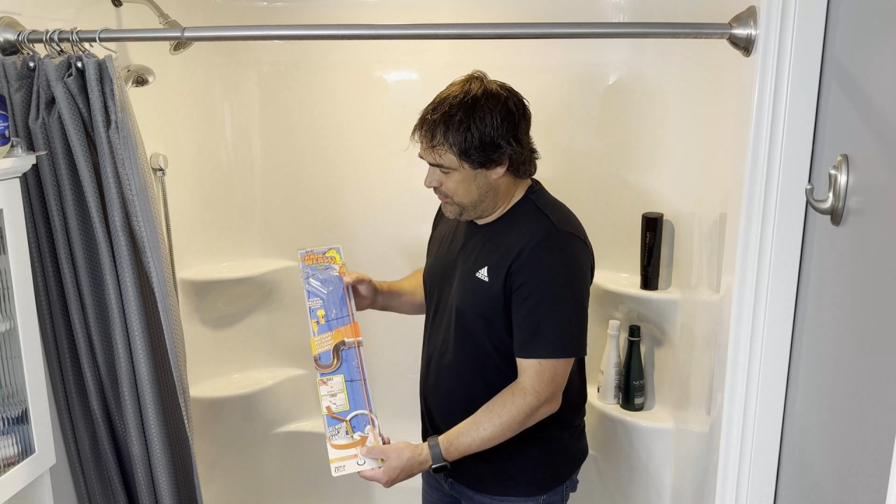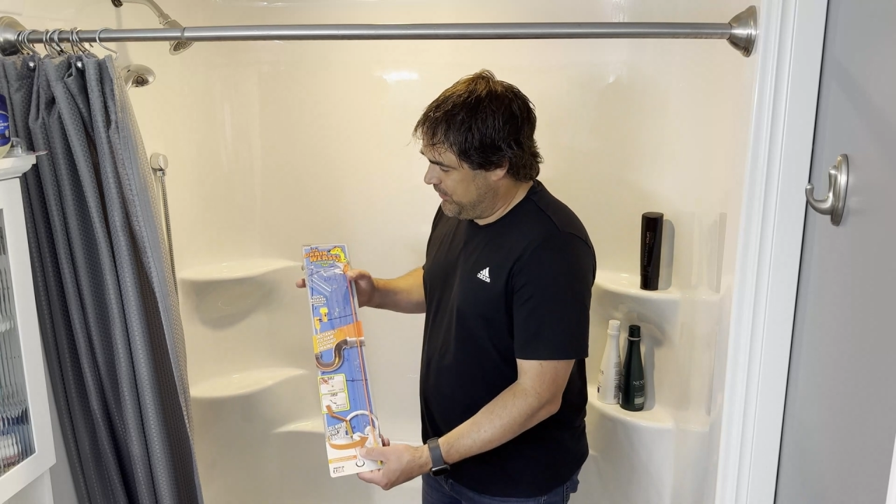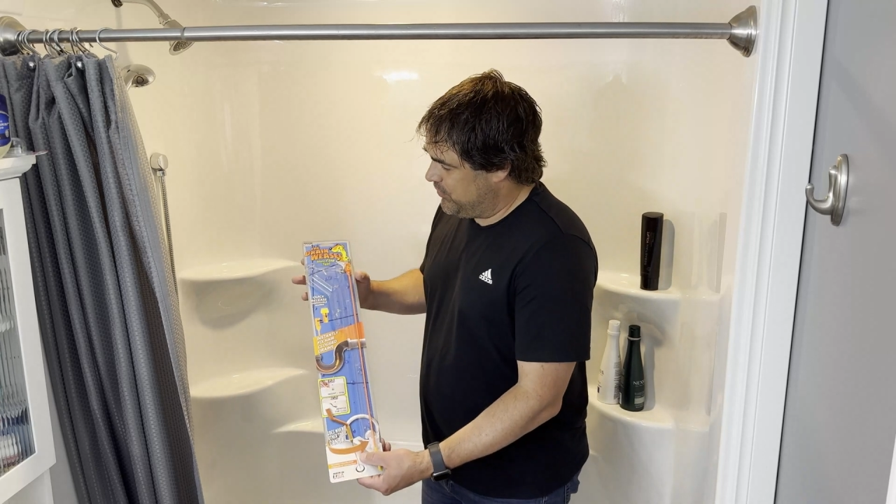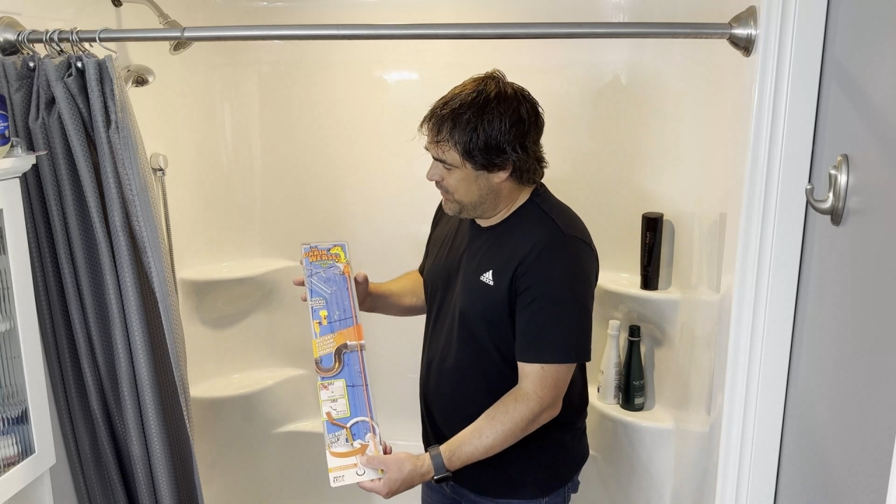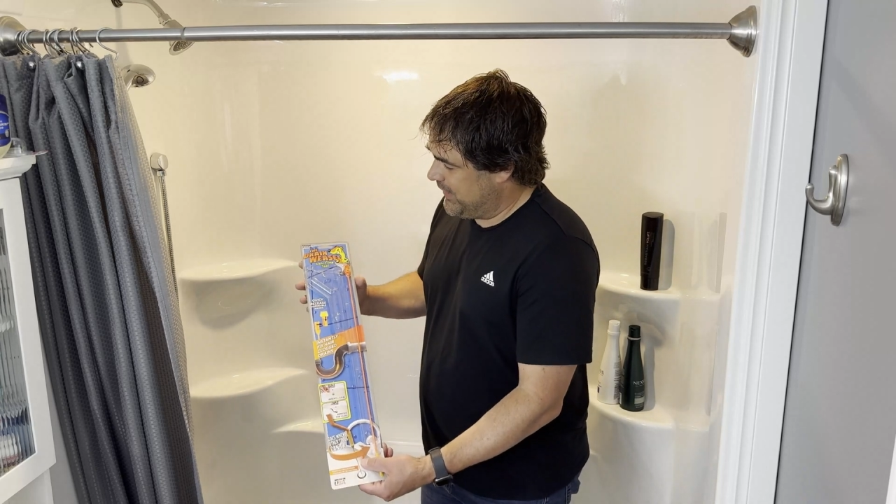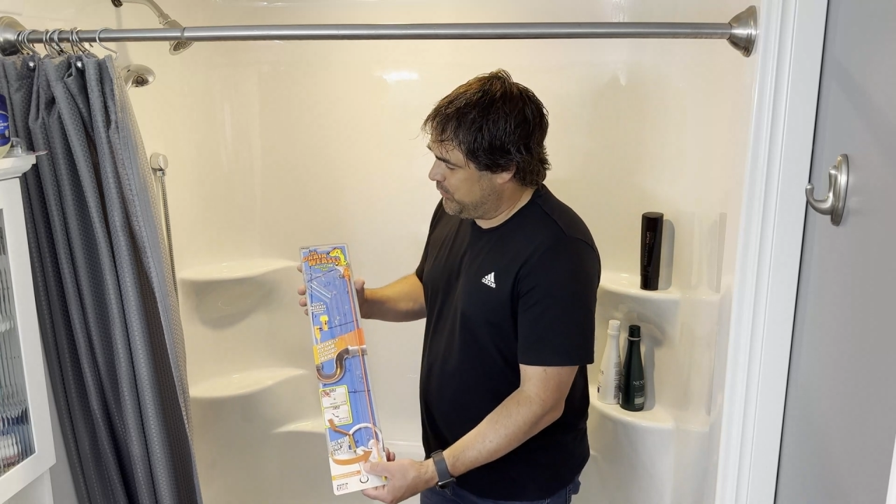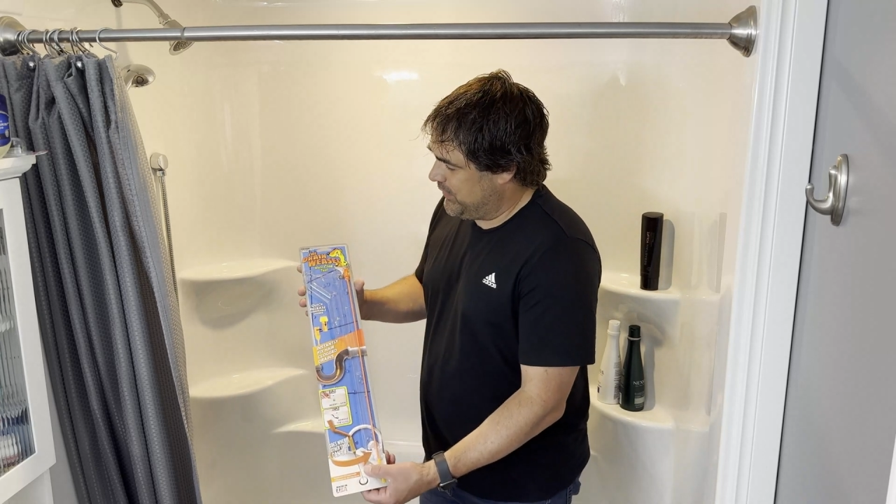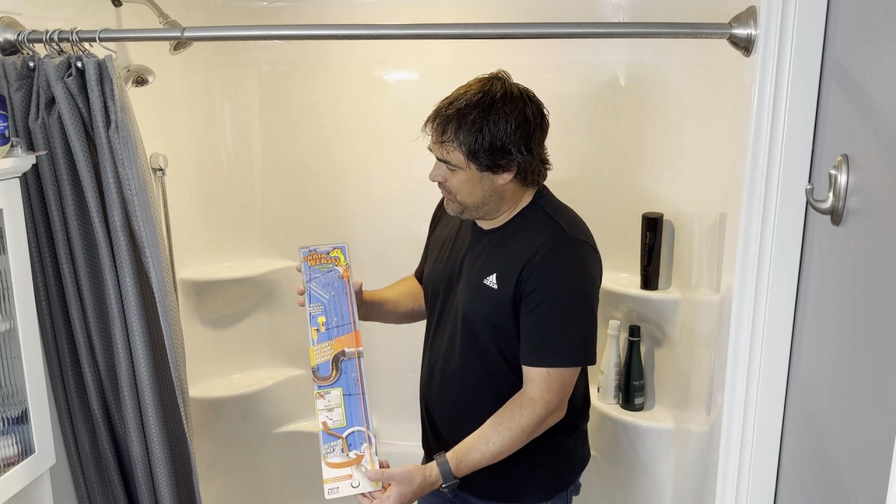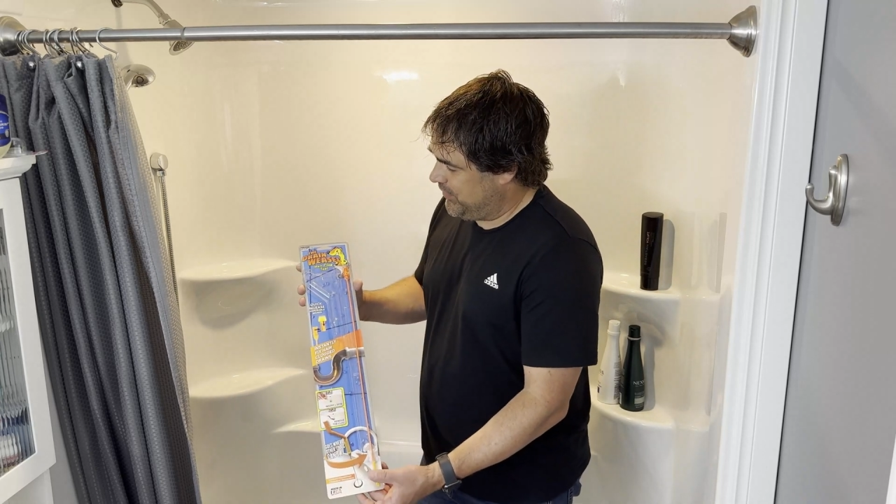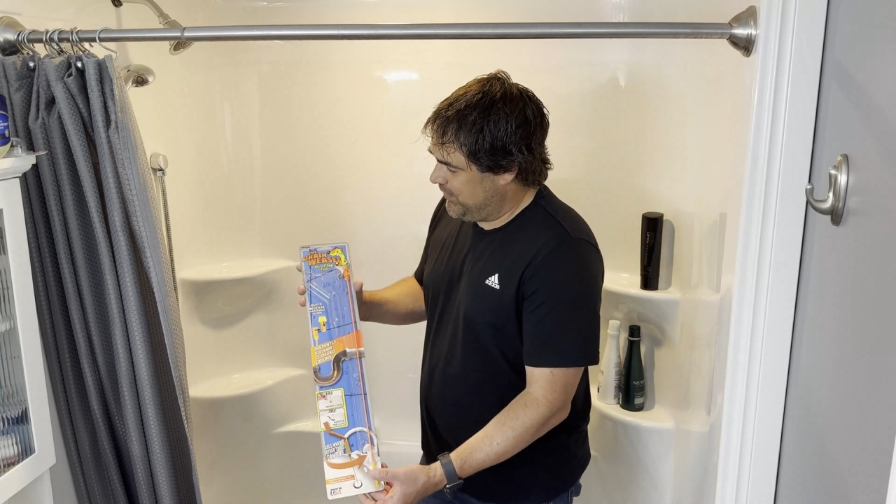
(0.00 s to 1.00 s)
for the Drain
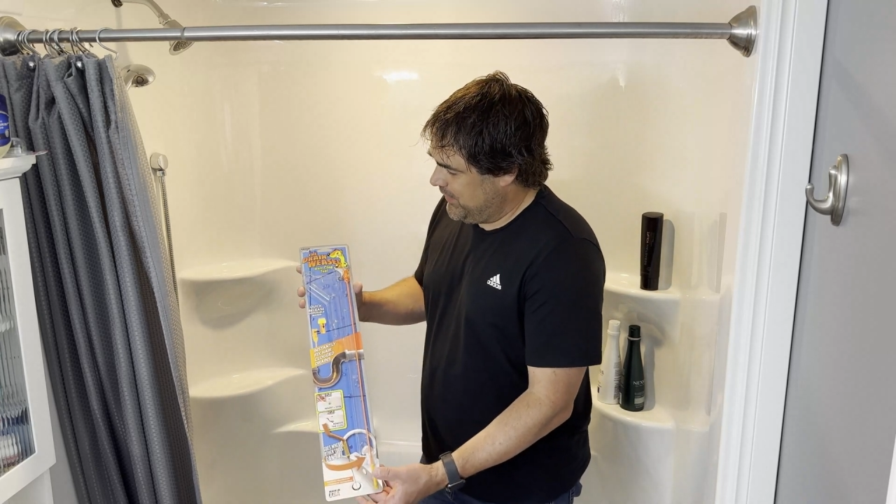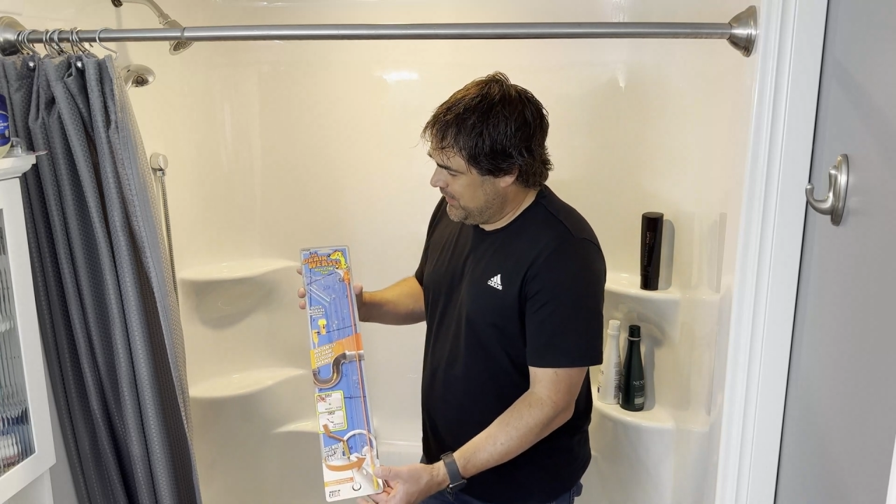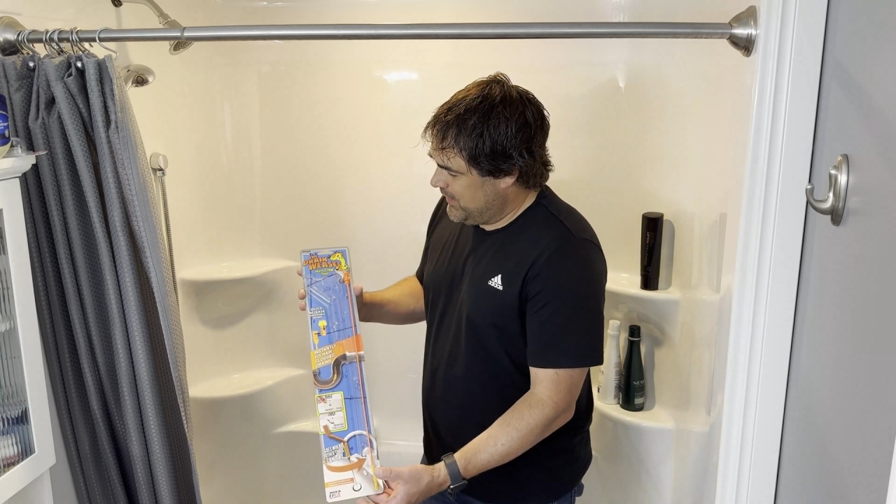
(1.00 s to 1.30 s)
Weasel.